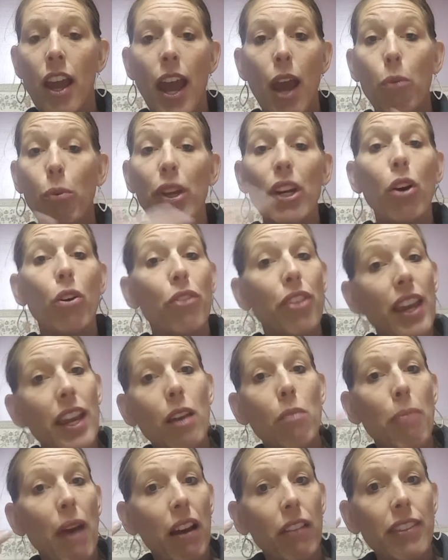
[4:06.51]
And we don't
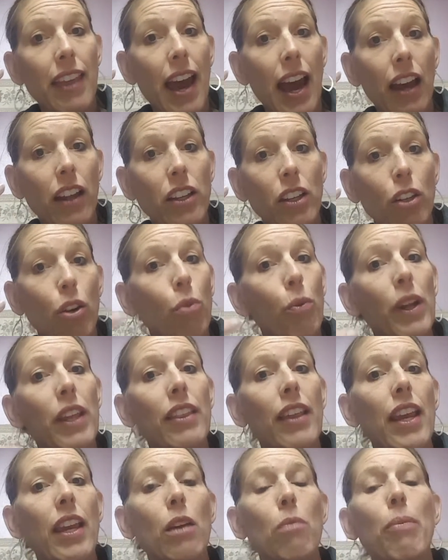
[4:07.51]
think about that. You know, we
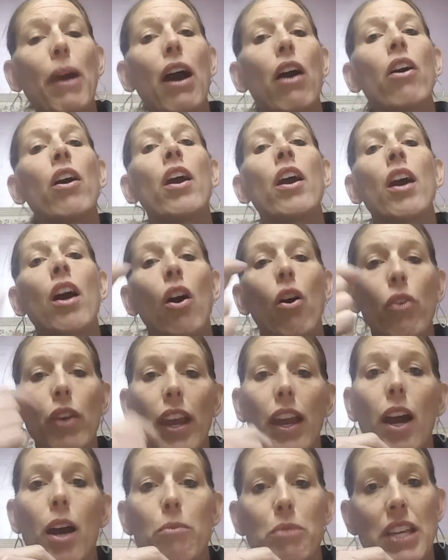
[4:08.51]
think about,
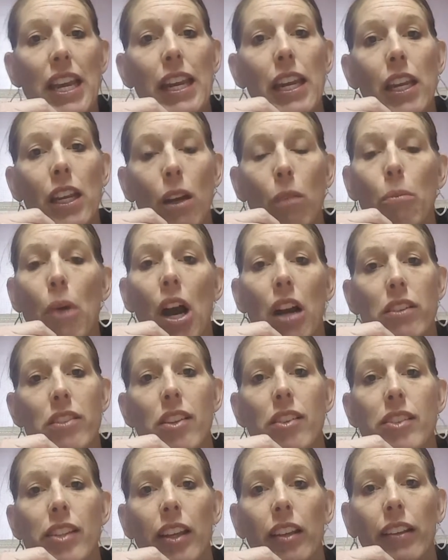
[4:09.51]
okay, I'm taking
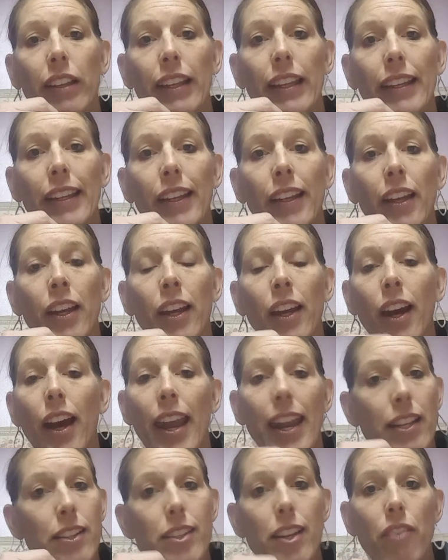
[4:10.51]
amoxicillin,
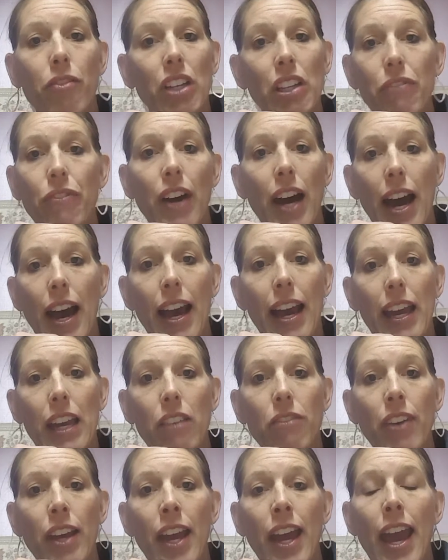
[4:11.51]

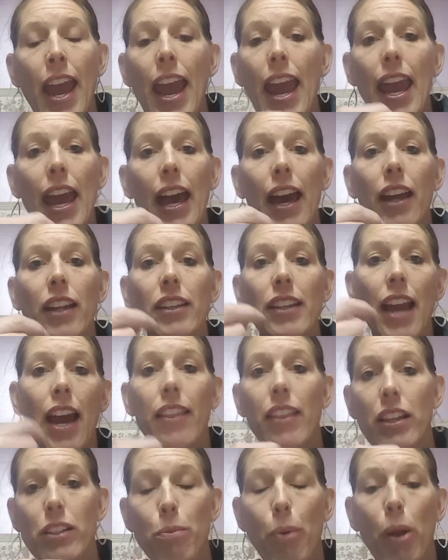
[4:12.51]
875, and
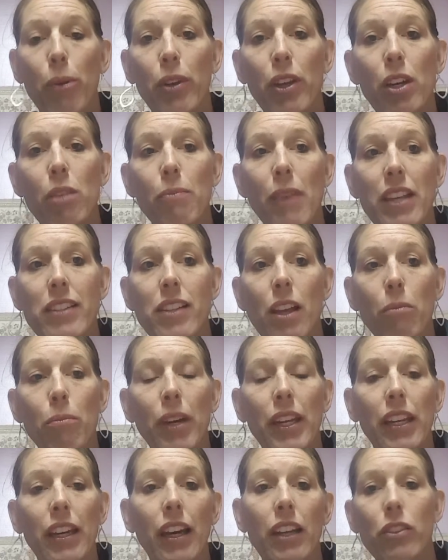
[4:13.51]
yeah, that's probably going to mess up
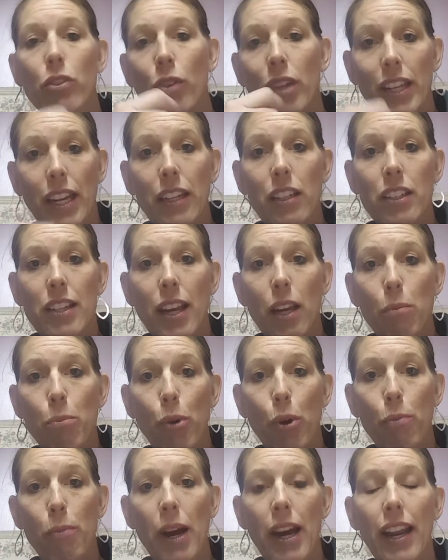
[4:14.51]
my gut, so I need to take a
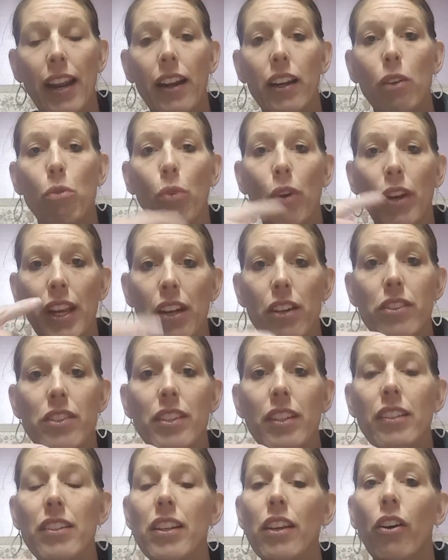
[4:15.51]
probiotic. Well, here's
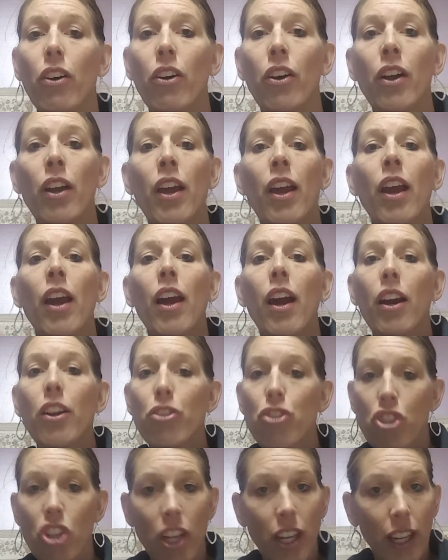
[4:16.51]
the deal.
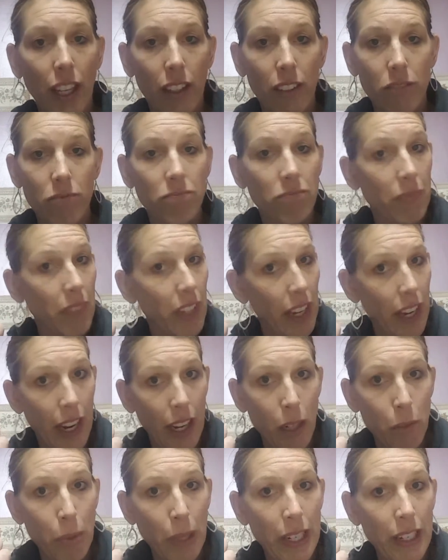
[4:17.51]
Chicken,
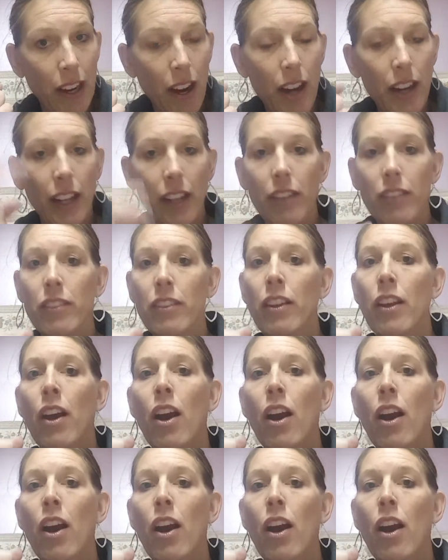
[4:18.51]
antibiotics.